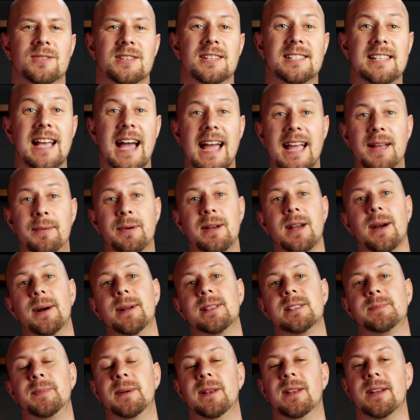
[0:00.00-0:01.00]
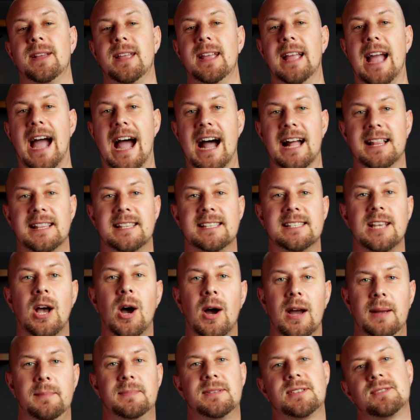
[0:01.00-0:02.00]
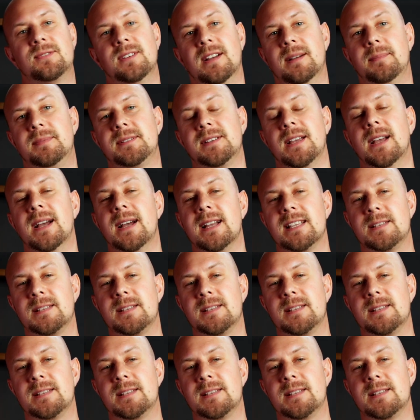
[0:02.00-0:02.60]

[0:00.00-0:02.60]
Today we're going to be looking at TypeScript,